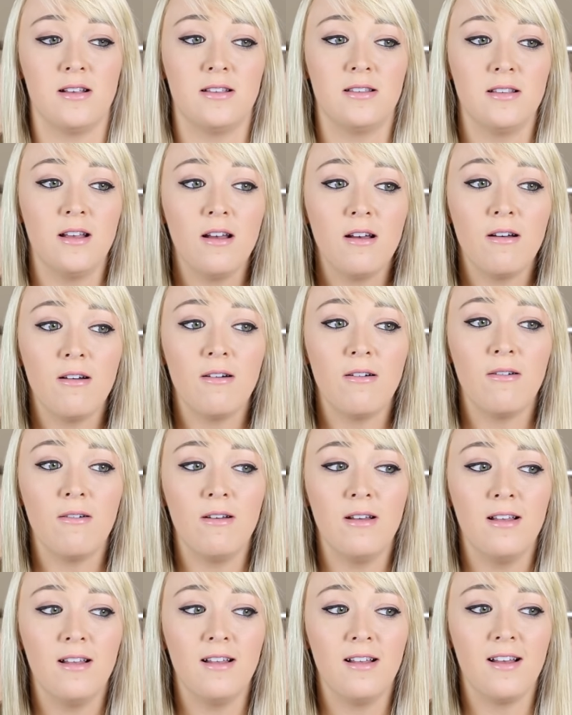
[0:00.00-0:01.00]

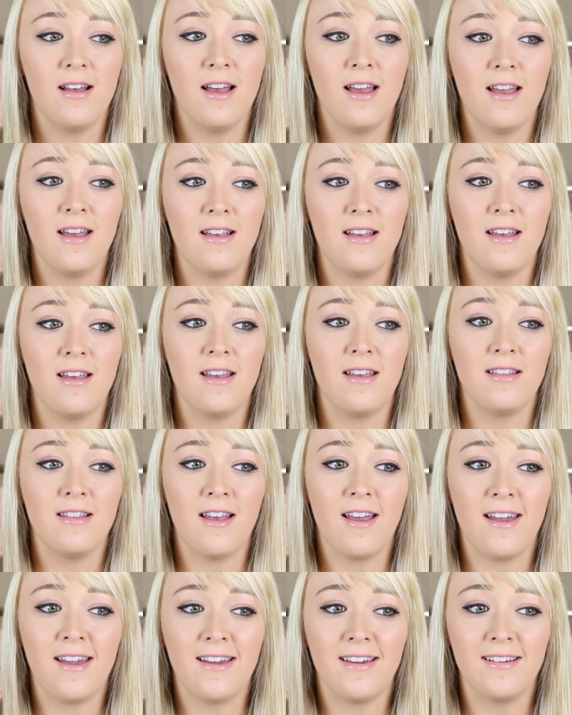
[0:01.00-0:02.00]
So I
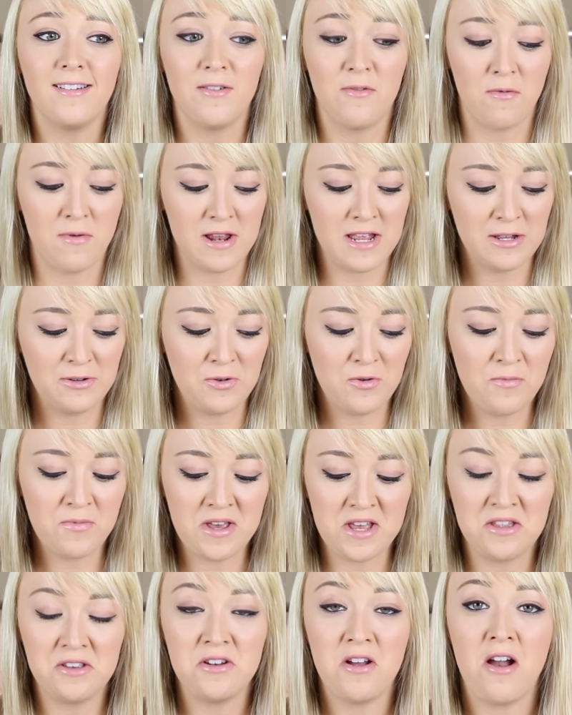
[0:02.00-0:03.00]
like, when he told
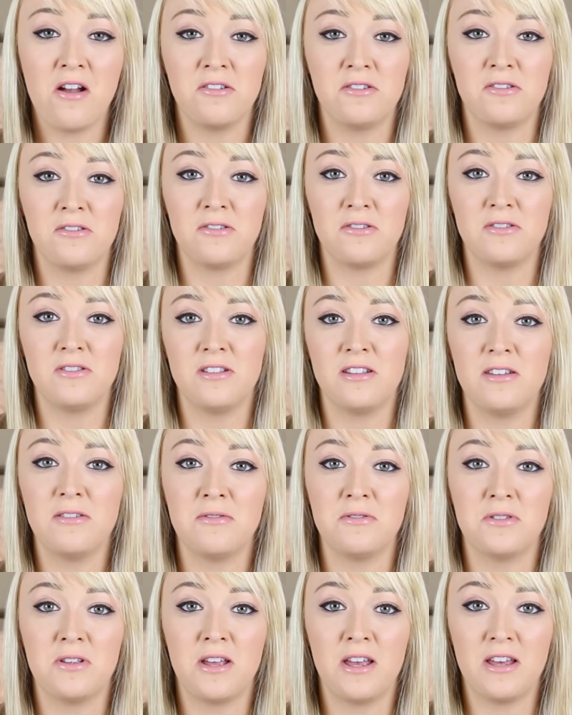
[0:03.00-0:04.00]
me at the doctor's, he
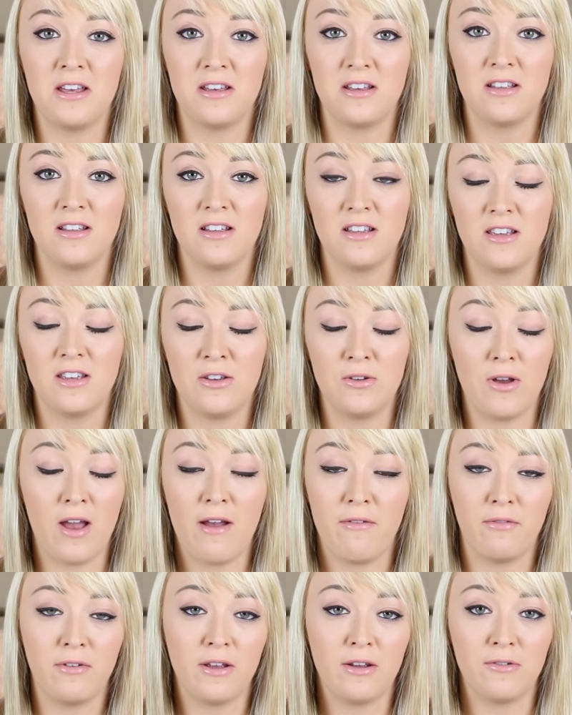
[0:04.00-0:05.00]
was like, you
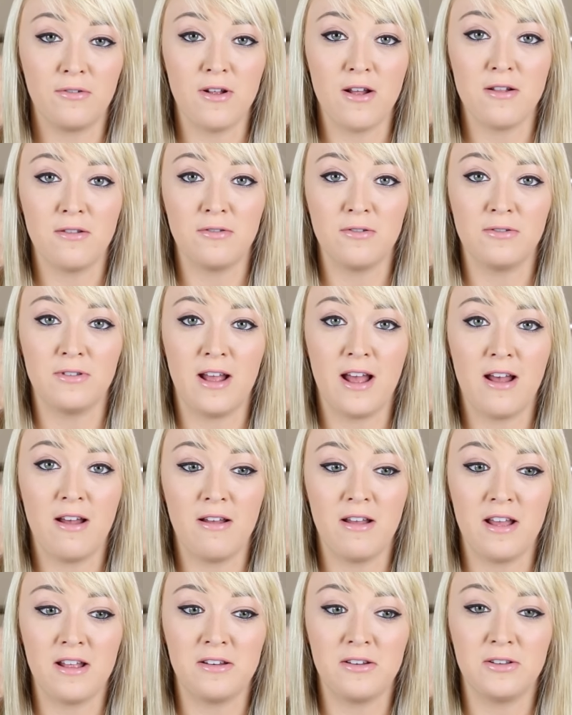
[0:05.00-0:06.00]
have to get your tonsils
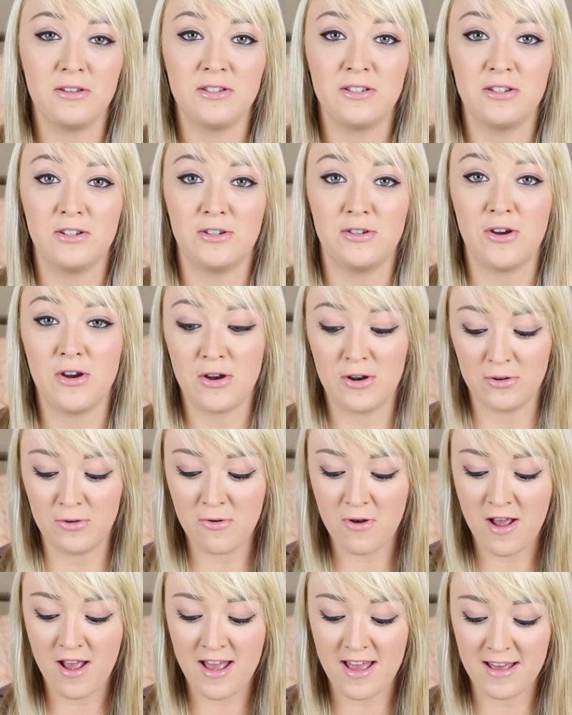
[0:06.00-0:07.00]
out. I just started
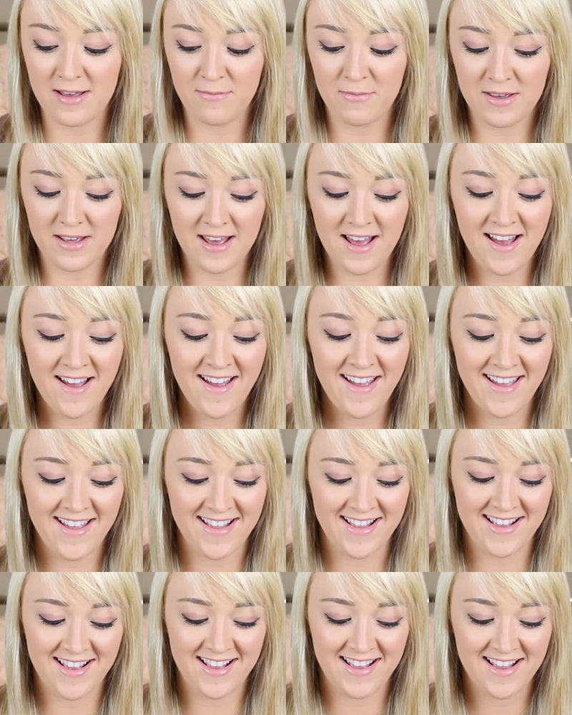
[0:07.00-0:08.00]
crying
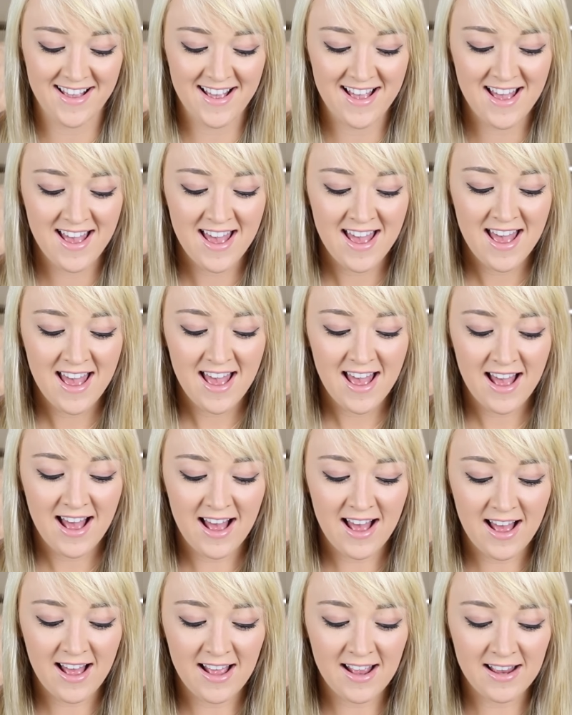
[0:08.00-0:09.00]
because
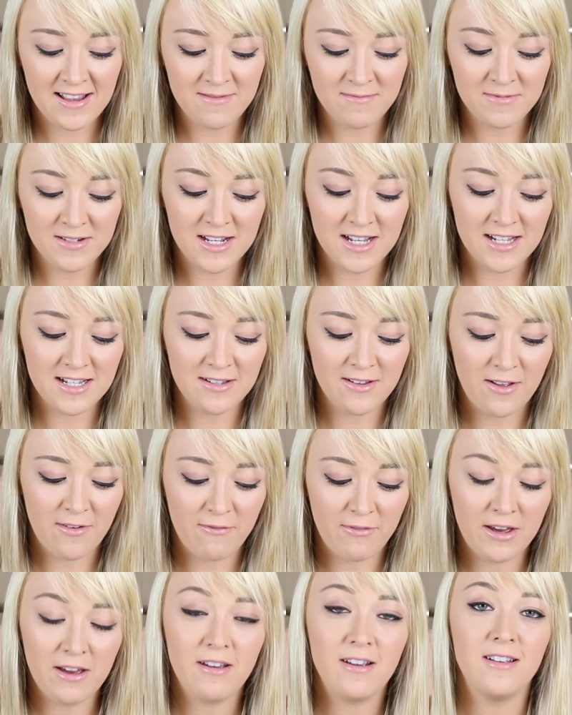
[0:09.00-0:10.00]
I'm just
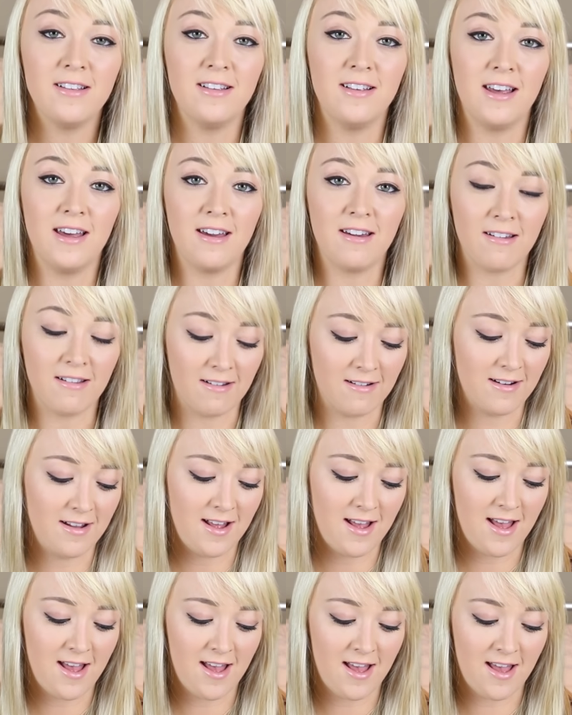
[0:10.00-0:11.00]
very
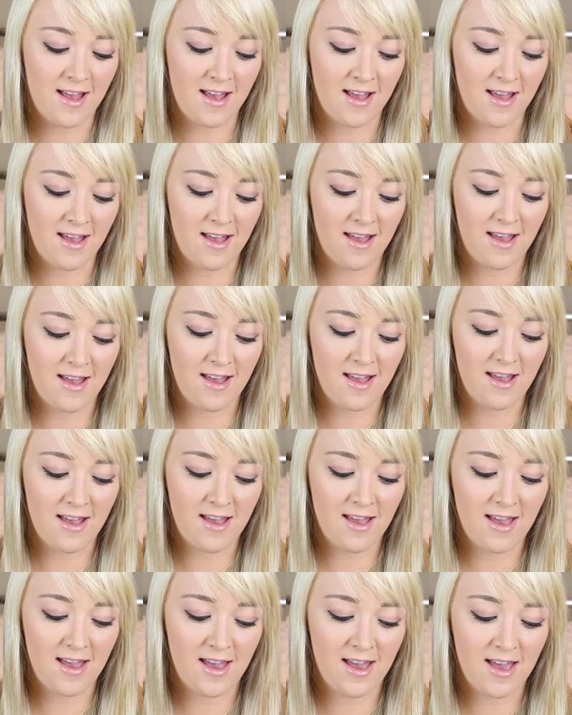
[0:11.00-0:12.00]
scared, and
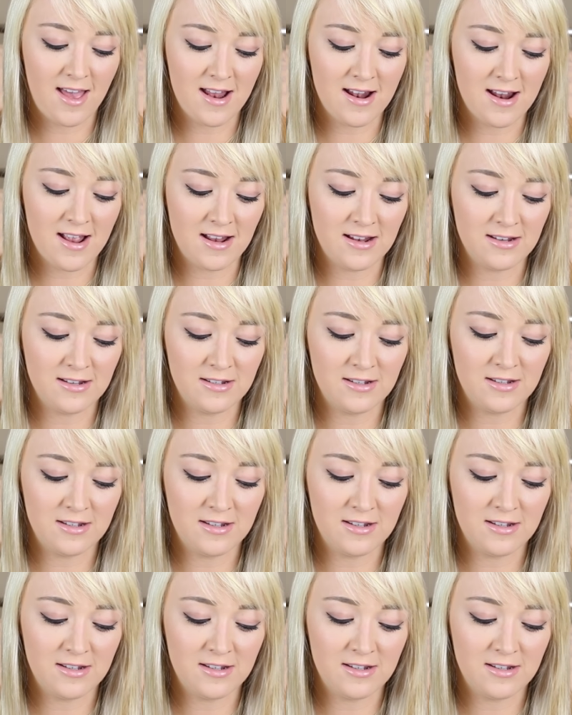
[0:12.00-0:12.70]
I